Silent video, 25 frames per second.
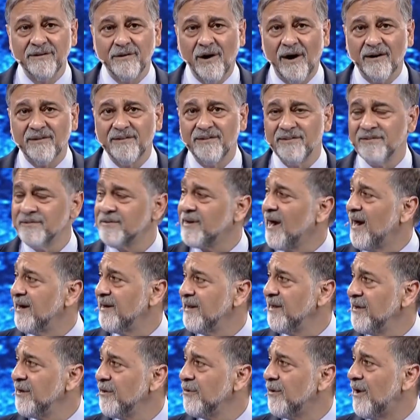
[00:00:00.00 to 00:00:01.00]
doctors
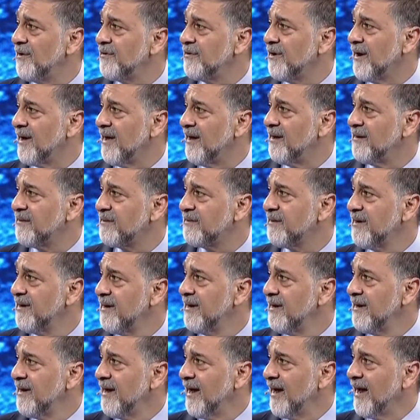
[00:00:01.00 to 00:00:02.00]
guiding you on your health
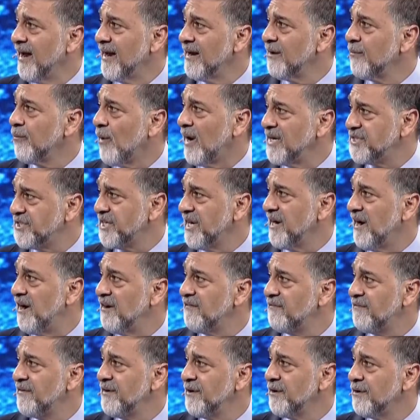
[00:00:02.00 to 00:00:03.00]
and watching
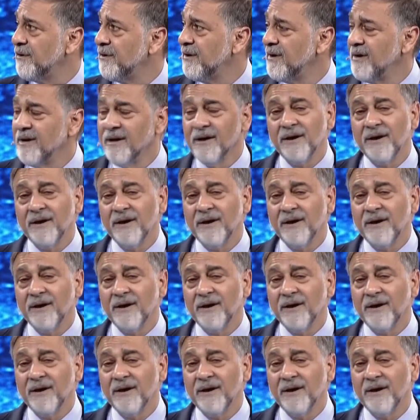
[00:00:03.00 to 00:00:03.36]
out for you.